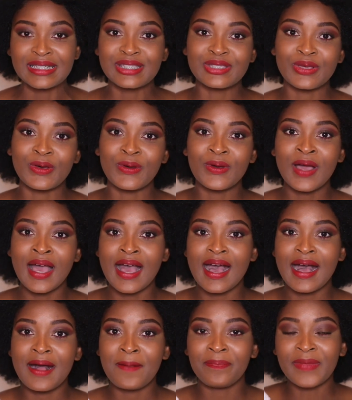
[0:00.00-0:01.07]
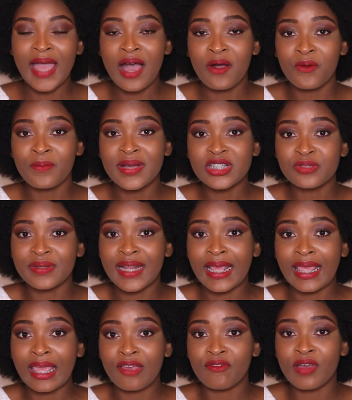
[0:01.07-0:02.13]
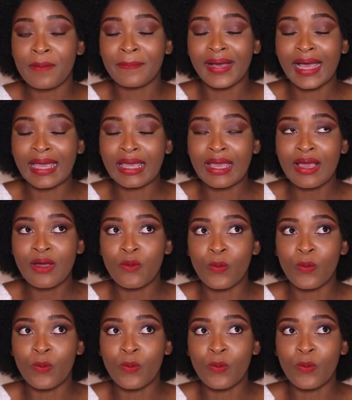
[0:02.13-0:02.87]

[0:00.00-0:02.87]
So um, how much would I give my